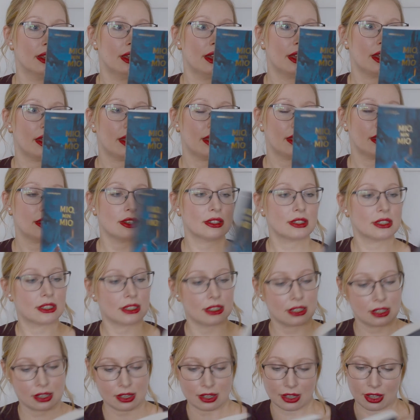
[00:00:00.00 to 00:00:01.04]
And
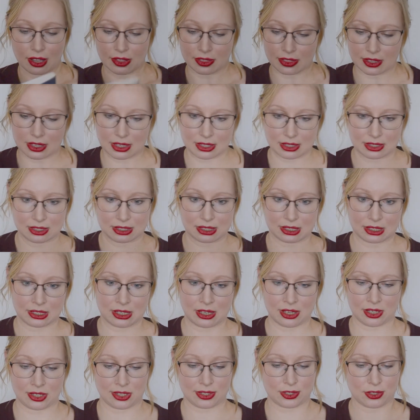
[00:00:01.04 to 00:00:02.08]
yeah, this
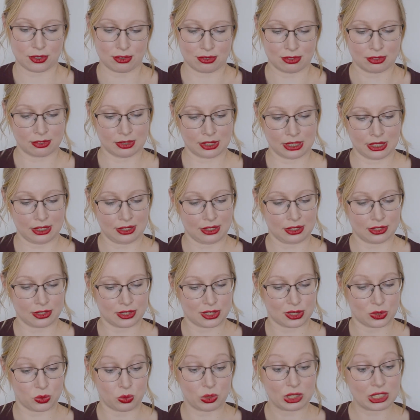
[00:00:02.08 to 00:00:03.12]
is truly in
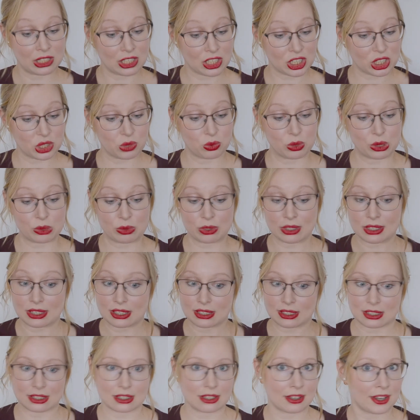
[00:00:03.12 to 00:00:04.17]
Swedish. We will
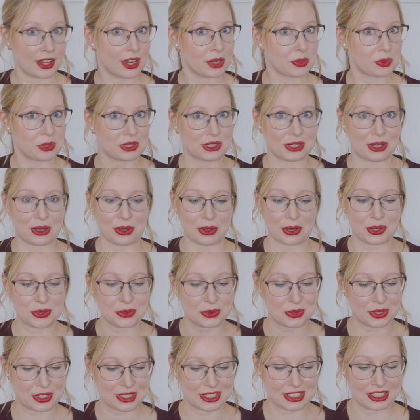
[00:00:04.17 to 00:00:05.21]
see how it
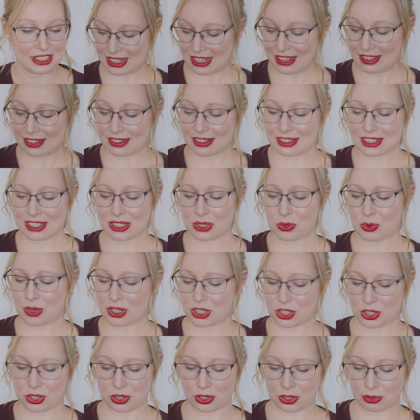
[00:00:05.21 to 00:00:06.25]
goes. This is quite
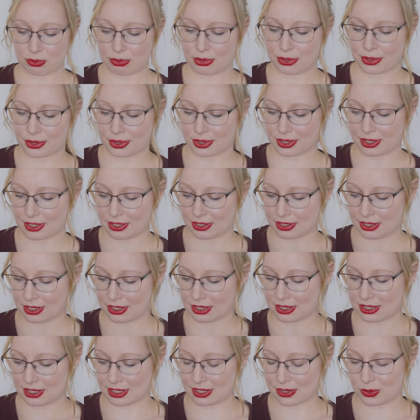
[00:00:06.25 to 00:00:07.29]
a short book.
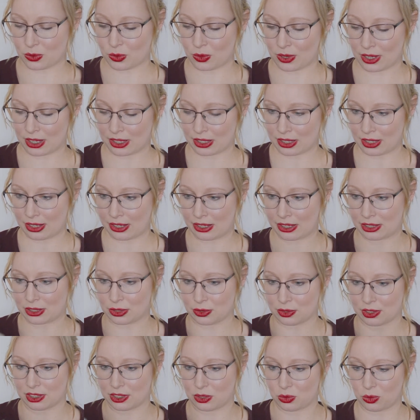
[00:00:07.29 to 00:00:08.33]
It's
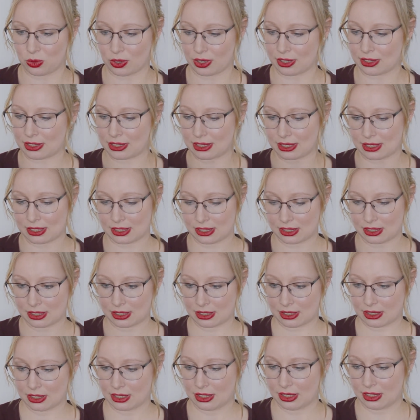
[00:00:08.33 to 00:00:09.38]

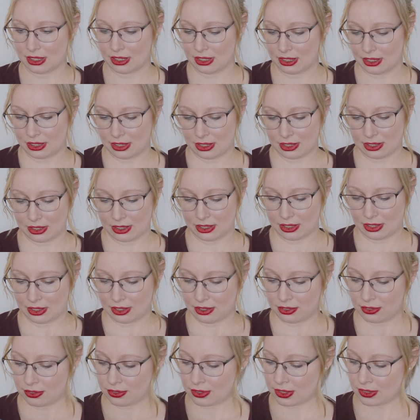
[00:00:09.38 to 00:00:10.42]

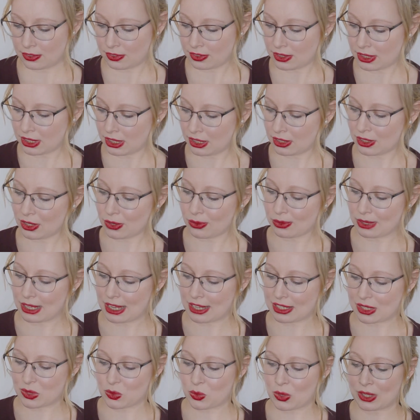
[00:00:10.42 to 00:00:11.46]

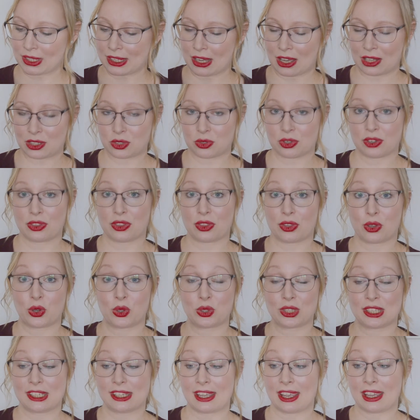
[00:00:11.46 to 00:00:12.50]

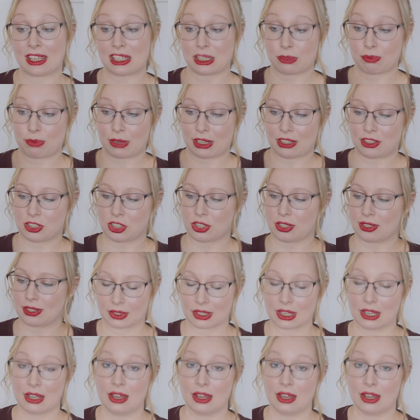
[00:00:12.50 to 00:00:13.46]
138 pages.